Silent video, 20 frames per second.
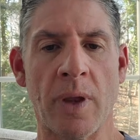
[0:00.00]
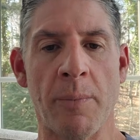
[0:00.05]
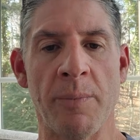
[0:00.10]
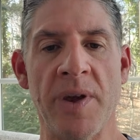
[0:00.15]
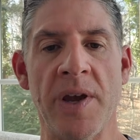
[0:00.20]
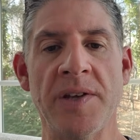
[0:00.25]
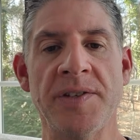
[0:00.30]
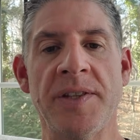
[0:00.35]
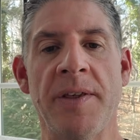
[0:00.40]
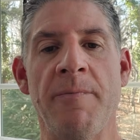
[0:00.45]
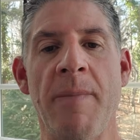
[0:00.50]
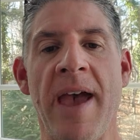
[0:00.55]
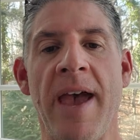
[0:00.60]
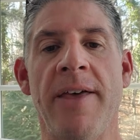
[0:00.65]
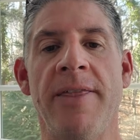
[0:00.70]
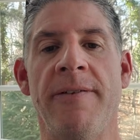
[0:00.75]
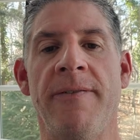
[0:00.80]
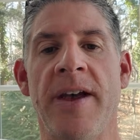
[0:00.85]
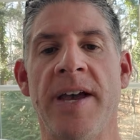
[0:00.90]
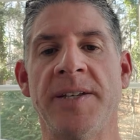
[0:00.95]
because the
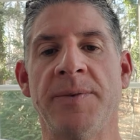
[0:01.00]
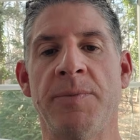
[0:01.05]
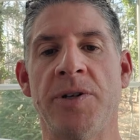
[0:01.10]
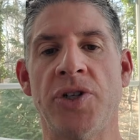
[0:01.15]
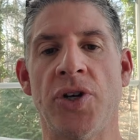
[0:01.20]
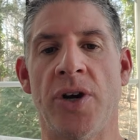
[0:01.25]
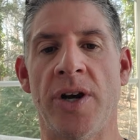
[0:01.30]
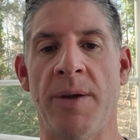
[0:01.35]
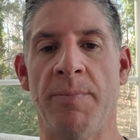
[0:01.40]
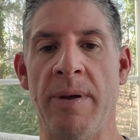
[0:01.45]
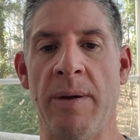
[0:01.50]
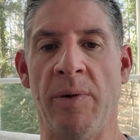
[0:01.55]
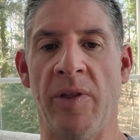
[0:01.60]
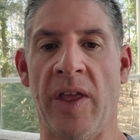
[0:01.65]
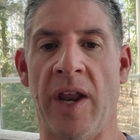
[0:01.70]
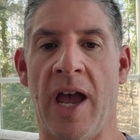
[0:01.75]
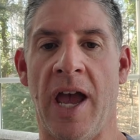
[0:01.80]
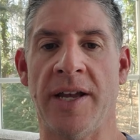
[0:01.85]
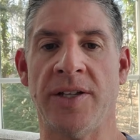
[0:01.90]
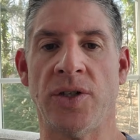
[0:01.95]
vast majority of people
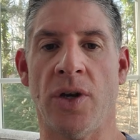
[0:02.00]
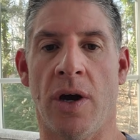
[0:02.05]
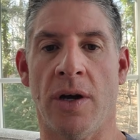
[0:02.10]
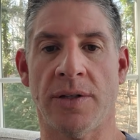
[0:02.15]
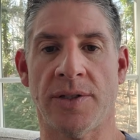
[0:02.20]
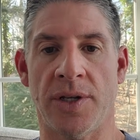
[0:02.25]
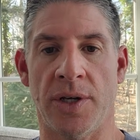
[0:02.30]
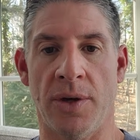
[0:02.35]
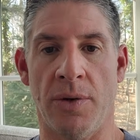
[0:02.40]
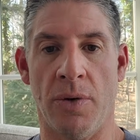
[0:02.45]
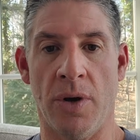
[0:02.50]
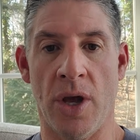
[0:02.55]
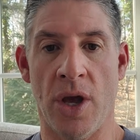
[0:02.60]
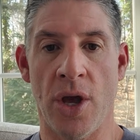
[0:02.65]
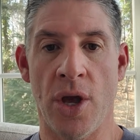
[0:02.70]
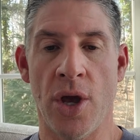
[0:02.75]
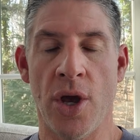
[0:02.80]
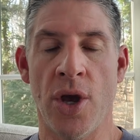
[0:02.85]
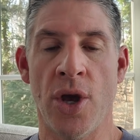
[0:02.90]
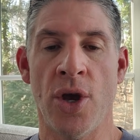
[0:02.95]
that I talk to
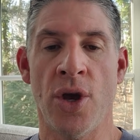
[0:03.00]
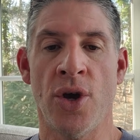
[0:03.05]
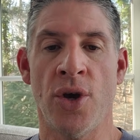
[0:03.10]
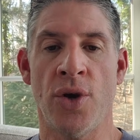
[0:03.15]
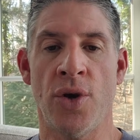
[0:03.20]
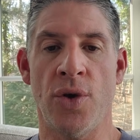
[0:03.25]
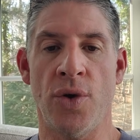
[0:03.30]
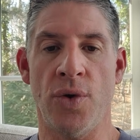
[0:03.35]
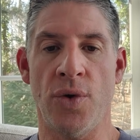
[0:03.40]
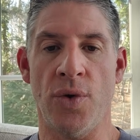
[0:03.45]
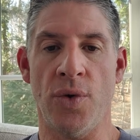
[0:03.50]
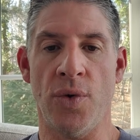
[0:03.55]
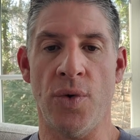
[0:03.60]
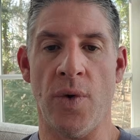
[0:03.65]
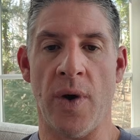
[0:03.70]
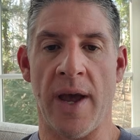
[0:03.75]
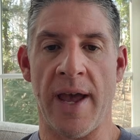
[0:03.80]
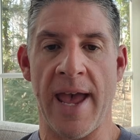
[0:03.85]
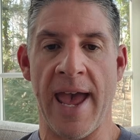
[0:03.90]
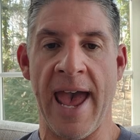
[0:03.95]

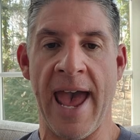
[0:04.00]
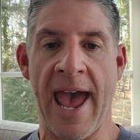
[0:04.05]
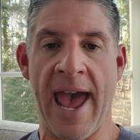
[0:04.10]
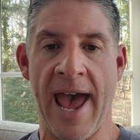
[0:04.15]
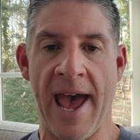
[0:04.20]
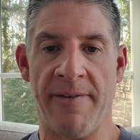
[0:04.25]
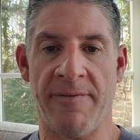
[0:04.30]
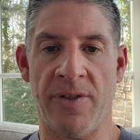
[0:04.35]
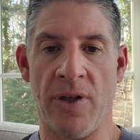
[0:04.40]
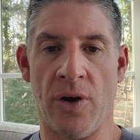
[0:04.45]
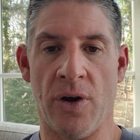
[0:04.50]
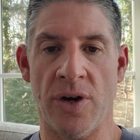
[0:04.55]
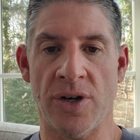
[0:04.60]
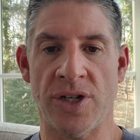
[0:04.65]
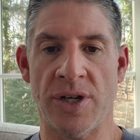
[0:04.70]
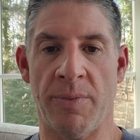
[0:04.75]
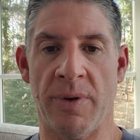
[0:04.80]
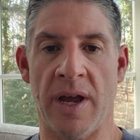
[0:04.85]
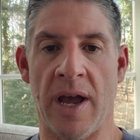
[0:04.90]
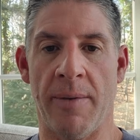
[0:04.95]
who have the
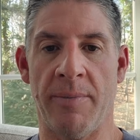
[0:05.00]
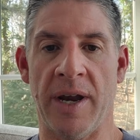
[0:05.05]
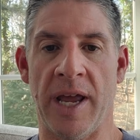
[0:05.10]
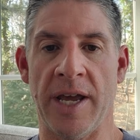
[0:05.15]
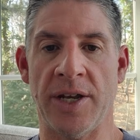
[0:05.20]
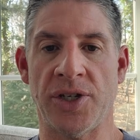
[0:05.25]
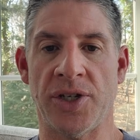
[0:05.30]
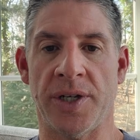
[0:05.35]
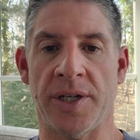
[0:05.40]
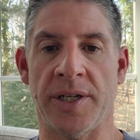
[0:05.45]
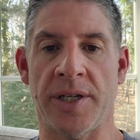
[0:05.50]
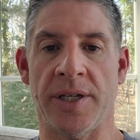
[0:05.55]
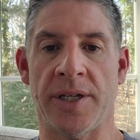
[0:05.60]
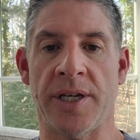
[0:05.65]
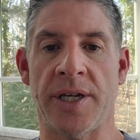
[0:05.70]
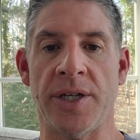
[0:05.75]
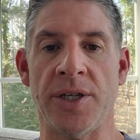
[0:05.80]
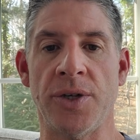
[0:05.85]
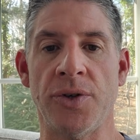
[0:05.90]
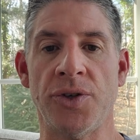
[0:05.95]
hardship accommodation
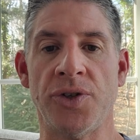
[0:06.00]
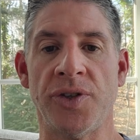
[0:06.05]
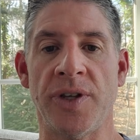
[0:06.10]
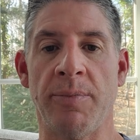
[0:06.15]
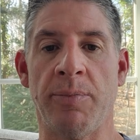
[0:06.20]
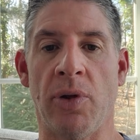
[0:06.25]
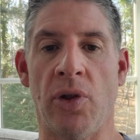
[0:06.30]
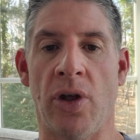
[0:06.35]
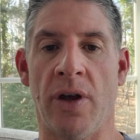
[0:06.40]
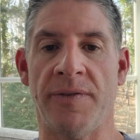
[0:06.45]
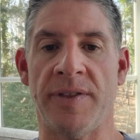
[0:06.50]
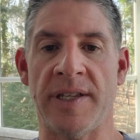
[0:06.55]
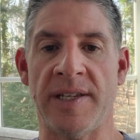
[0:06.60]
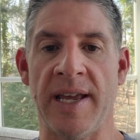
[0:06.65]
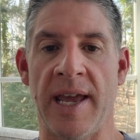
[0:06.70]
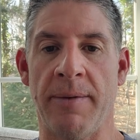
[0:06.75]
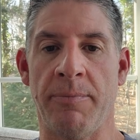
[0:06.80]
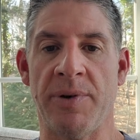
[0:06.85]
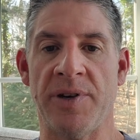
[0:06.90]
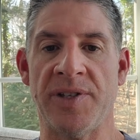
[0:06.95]
can usually pull off the
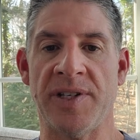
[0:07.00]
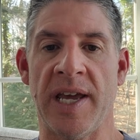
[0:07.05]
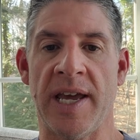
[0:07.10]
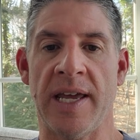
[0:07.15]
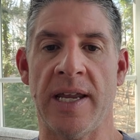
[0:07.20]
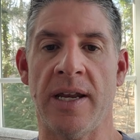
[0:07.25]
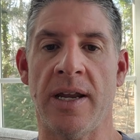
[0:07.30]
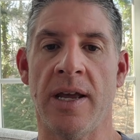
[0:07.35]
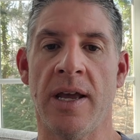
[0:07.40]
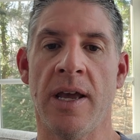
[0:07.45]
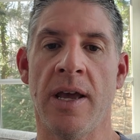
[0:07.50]
10%.